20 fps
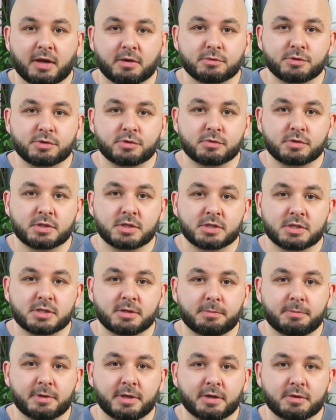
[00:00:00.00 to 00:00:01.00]
outsource it to
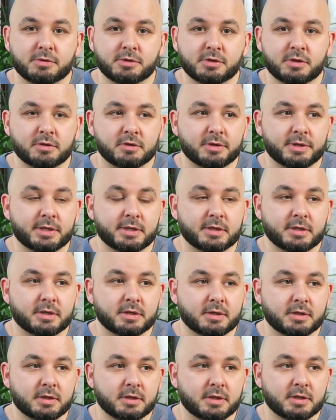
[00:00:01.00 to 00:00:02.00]
somebody else to do it,
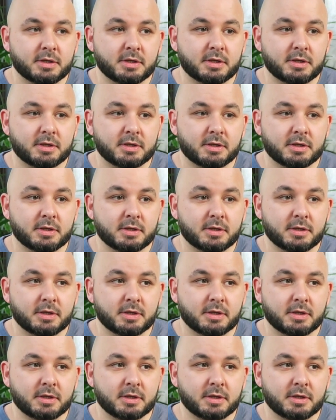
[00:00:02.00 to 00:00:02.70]
and